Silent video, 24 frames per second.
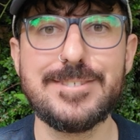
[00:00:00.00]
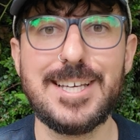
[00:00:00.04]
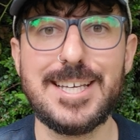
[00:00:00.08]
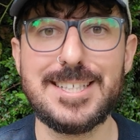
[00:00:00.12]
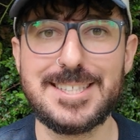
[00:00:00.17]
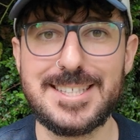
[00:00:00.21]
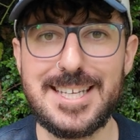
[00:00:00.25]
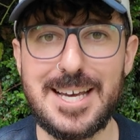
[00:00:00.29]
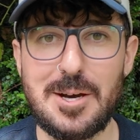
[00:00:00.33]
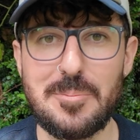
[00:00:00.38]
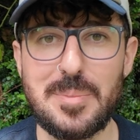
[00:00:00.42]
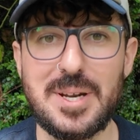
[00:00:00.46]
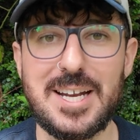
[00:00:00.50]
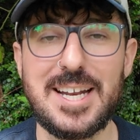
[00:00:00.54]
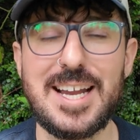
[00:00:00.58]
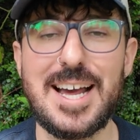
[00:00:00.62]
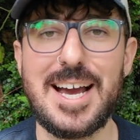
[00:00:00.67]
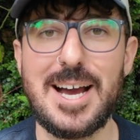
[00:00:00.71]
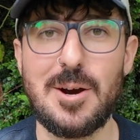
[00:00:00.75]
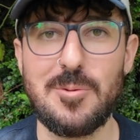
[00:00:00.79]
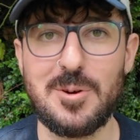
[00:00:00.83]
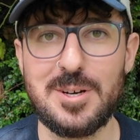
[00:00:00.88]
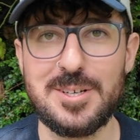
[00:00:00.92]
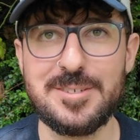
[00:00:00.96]
it's now been an
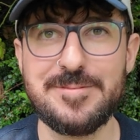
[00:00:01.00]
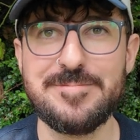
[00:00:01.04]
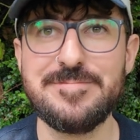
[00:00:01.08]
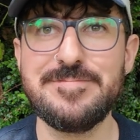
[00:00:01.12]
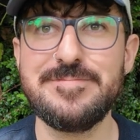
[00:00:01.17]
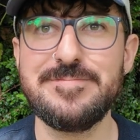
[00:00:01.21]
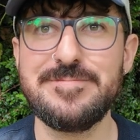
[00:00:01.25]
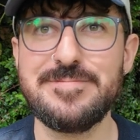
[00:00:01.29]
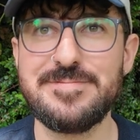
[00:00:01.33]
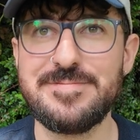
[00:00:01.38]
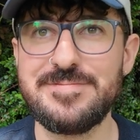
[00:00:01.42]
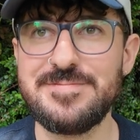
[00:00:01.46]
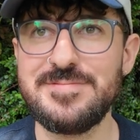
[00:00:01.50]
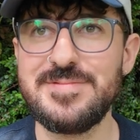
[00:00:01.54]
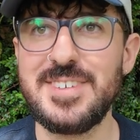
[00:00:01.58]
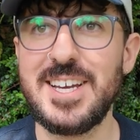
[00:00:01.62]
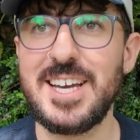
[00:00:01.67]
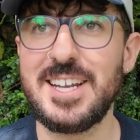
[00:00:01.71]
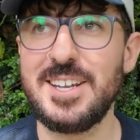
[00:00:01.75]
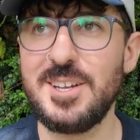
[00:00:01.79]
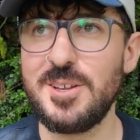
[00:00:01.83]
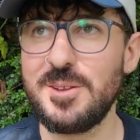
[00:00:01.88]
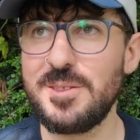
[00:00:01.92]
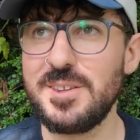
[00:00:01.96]
hour
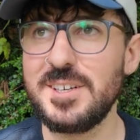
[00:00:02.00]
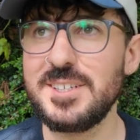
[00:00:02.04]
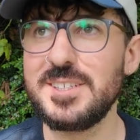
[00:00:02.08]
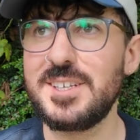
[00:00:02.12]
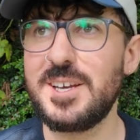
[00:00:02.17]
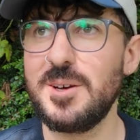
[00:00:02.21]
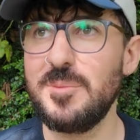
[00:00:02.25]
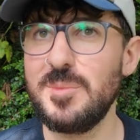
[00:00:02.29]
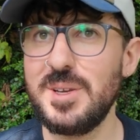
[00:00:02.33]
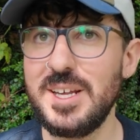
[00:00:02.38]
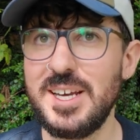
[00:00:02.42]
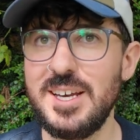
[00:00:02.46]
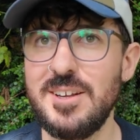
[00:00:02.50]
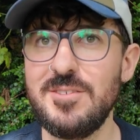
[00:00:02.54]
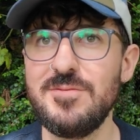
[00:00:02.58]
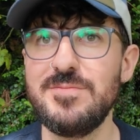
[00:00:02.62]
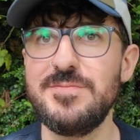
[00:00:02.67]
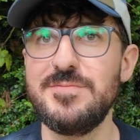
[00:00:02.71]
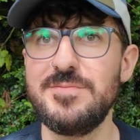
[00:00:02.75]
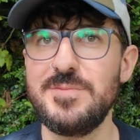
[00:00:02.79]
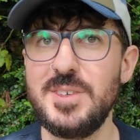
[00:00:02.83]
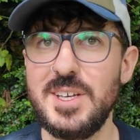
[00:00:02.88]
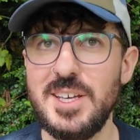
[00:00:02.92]
and nothing's come down.